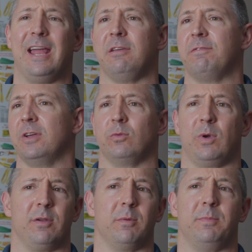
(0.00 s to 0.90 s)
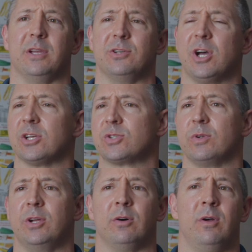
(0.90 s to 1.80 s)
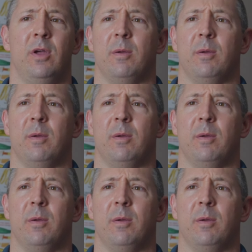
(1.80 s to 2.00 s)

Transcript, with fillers: any field, whether it be industrial,